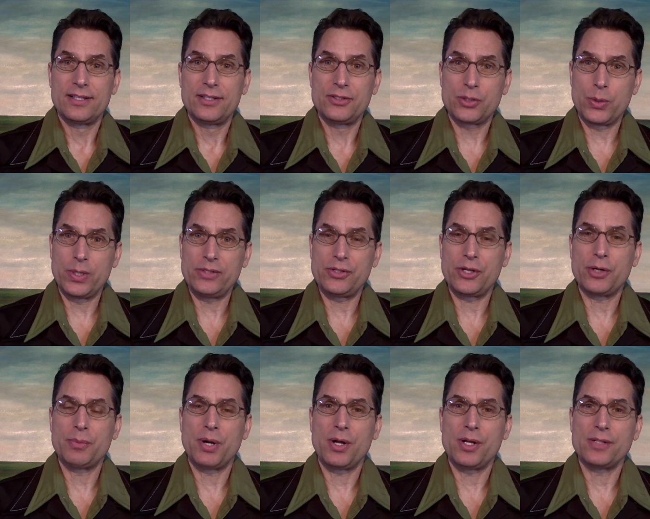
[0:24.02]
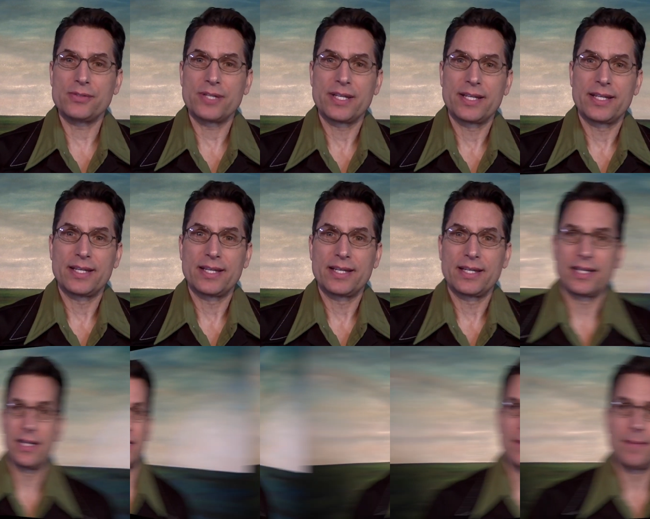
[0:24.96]
squeezing your balls.
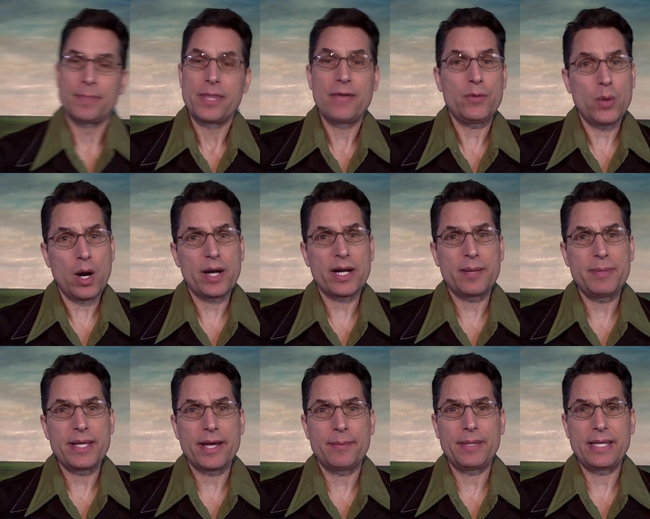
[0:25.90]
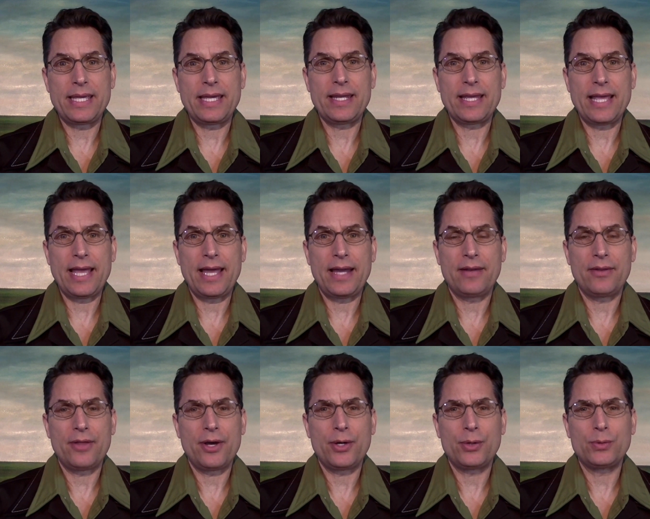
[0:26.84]
If you are going to become a kid again,
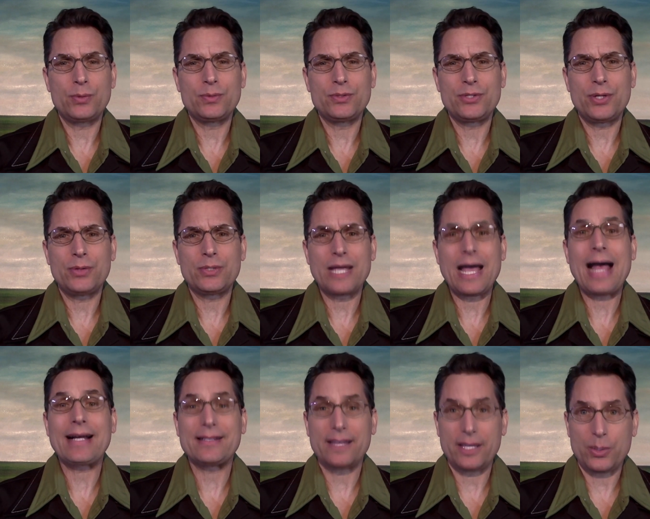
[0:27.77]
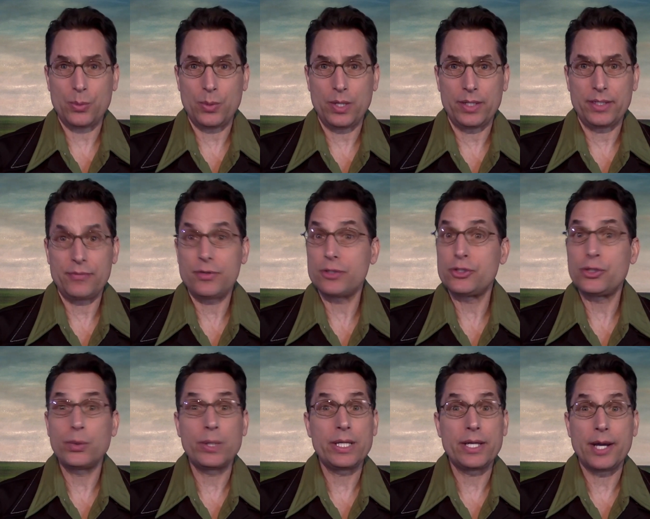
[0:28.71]
though, don't act like one. If you're
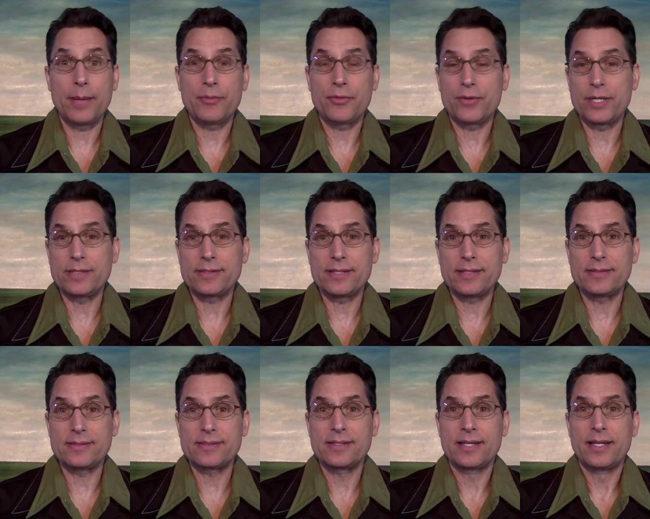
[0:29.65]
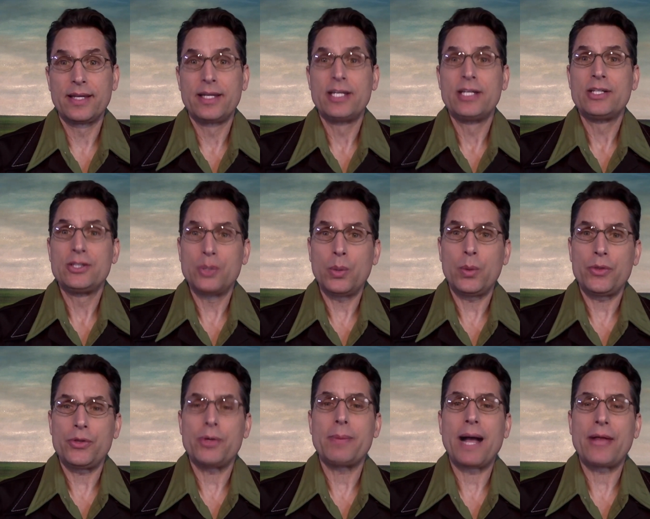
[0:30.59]
chewing gum, for instance, do it
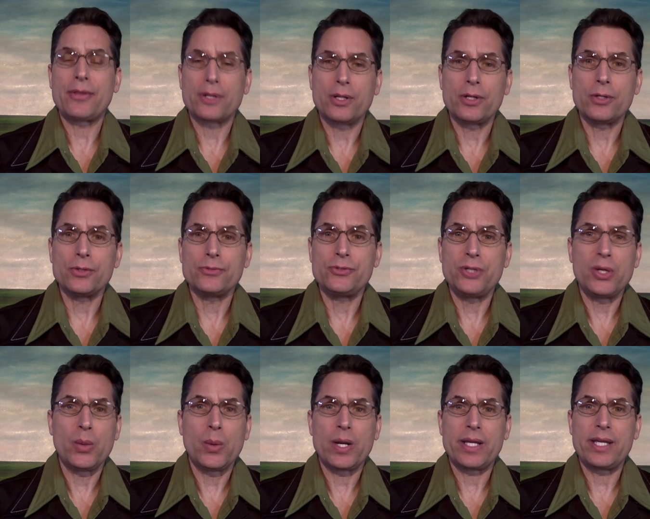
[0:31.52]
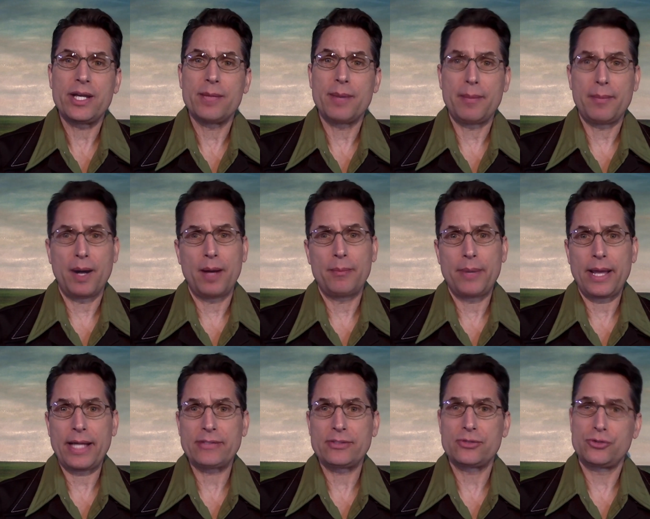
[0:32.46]
with your mouth closed. You don't want to hear my mom
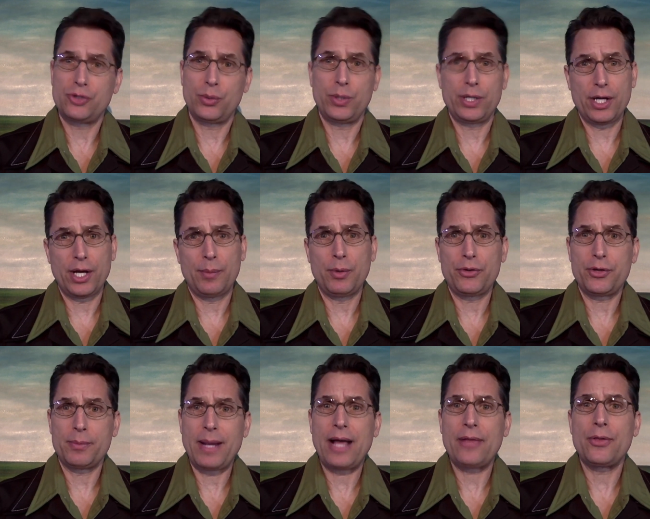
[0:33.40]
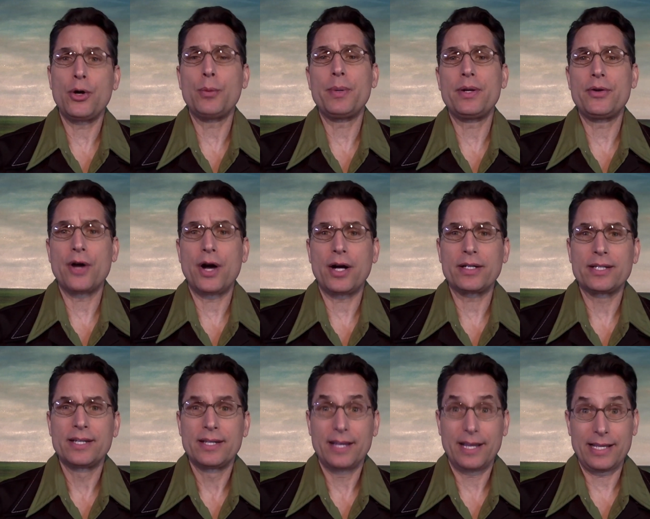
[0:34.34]
Pat's chewing gum with your mouth open talk
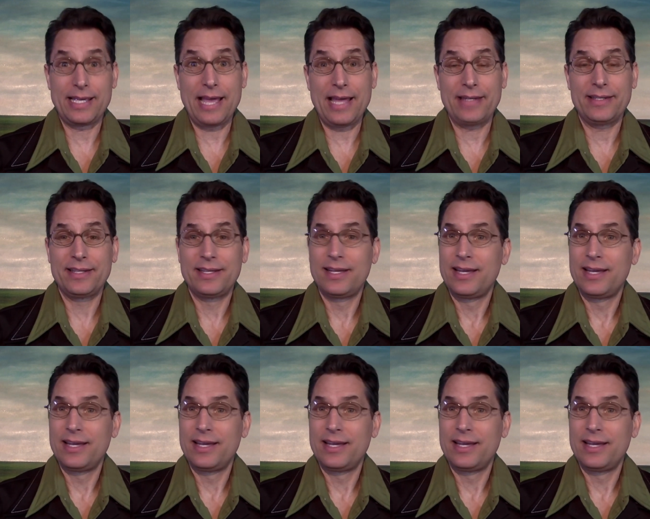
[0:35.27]
again.